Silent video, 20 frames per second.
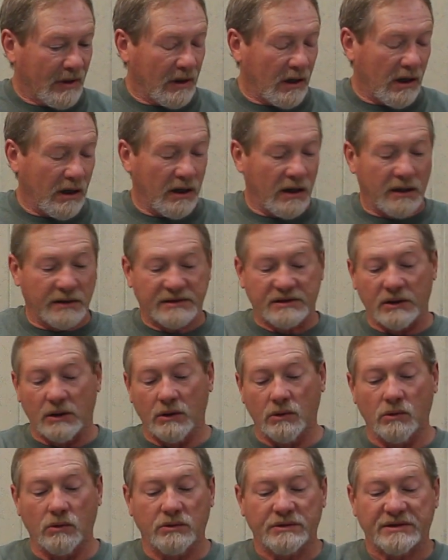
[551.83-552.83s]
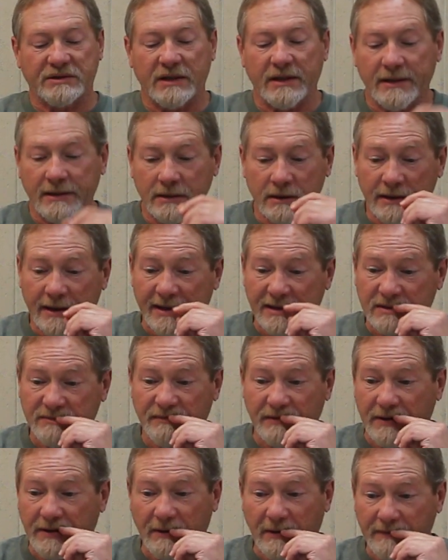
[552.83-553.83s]
I also say in the last
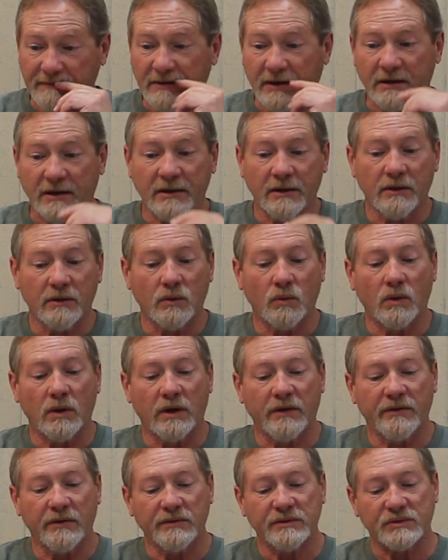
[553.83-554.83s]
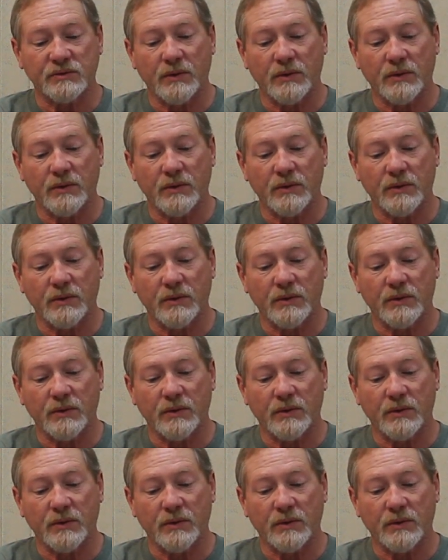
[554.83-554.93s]
video, I've got another one of those,